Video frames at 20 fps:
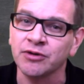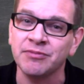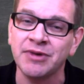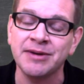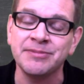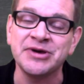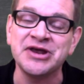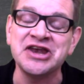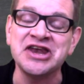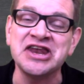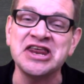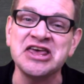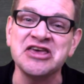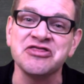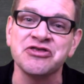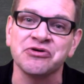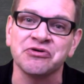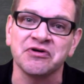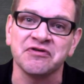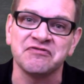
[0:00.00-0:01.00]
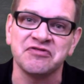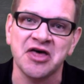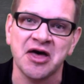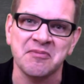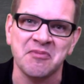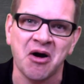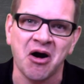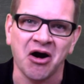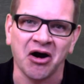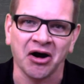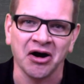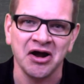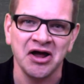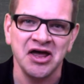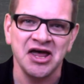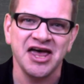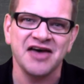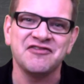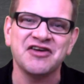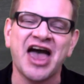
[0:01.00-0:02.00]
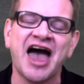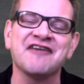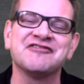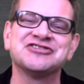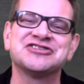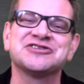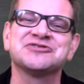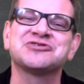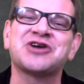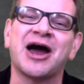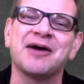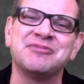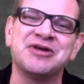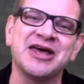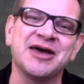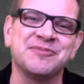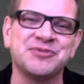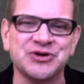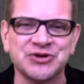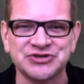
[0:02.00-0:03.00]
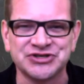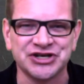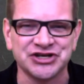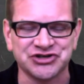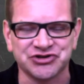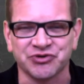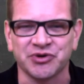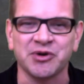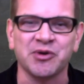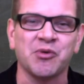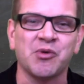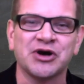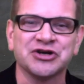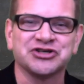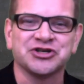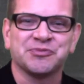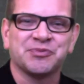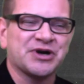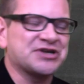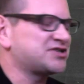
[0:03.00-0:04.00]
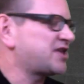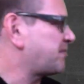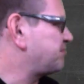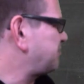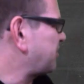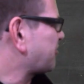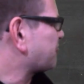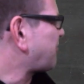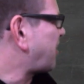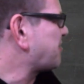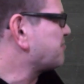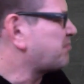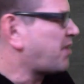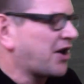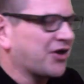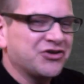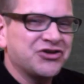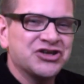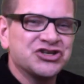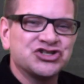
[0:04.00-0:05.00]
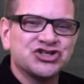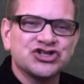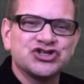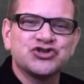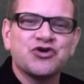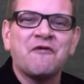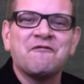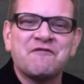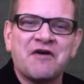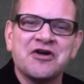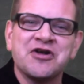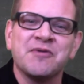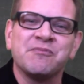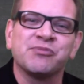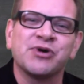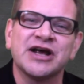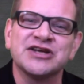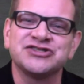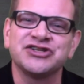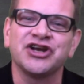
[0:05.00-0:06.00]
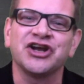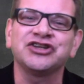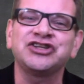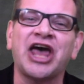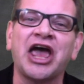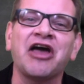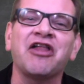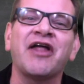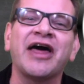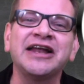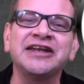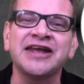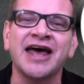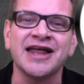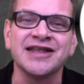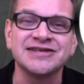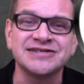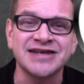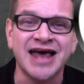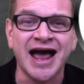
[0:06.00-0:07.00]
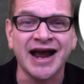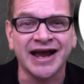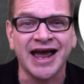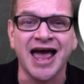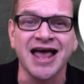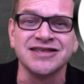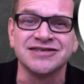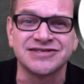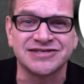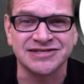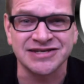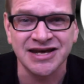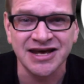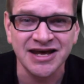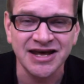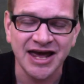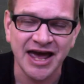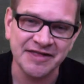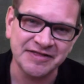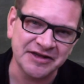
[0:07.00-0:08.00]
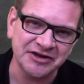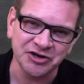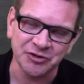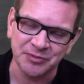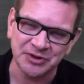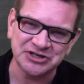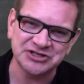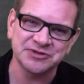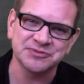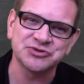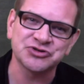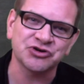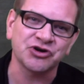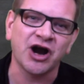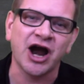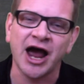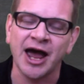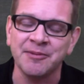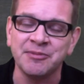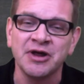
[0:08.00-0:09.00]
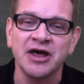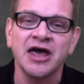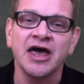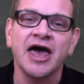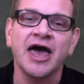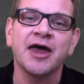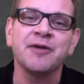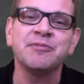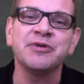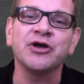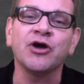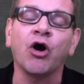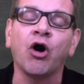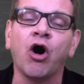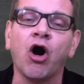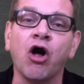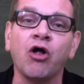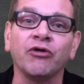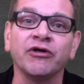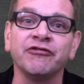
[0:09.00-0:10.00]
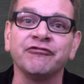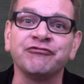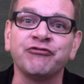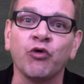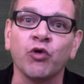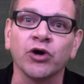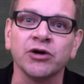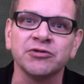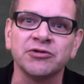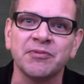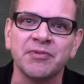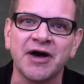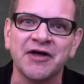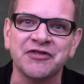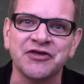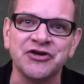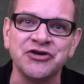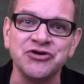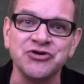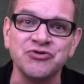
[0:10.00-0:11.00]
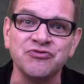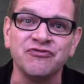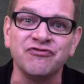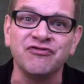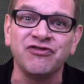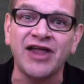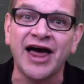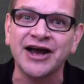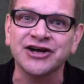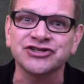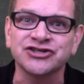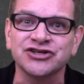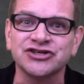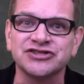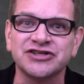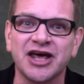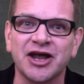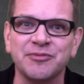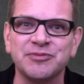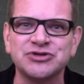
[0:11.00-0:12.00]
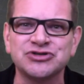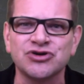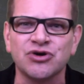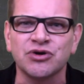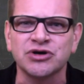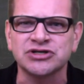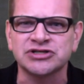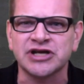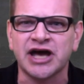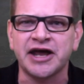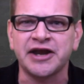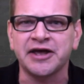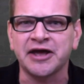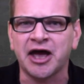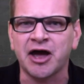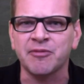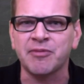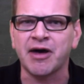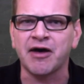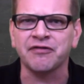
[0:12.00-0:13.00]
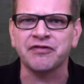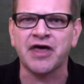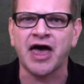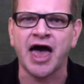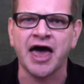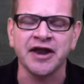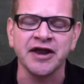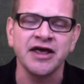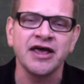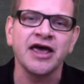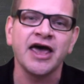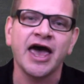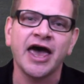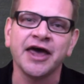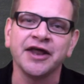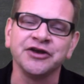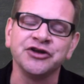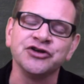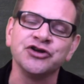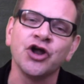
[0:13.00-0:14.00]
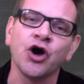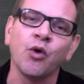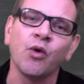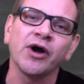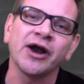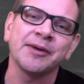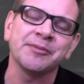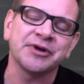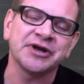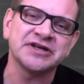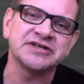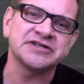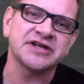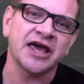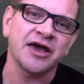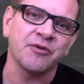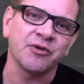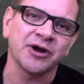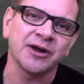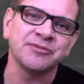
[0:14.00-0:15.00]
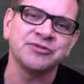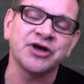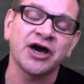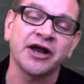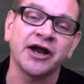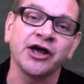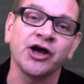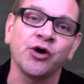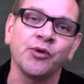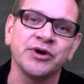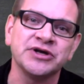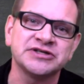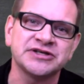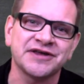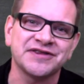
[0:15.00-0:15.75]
Maybe neither of them are. If you haven't subscribed to Hip Hughes History, we want you to press that big red button. It's just so fun to press. It'll take like 10 seconds and then you'll be subscribed and be all informed about the new lectures. That'll be so exciting. How about that? And you know what I'm going to say when I'm done? I always